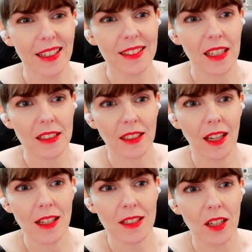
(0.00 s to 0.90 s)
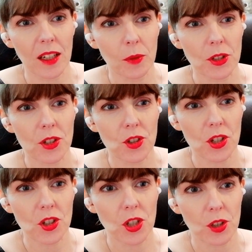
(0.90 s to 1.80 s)
It's that singing style which is
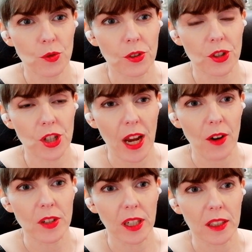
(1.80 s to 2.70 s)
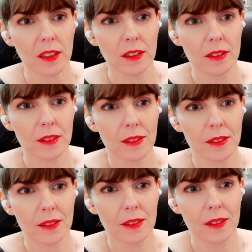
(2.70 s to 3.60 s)
just children shouting.
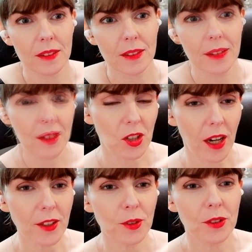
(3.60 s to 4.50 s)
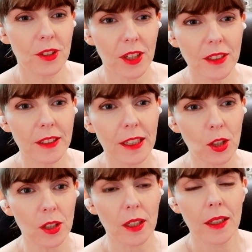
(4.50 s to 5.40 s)
The titles certainly
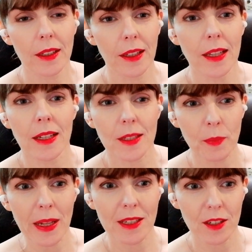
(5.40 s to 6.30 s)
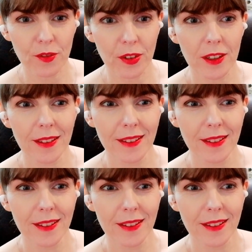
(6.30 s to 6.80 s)
look inexpensive.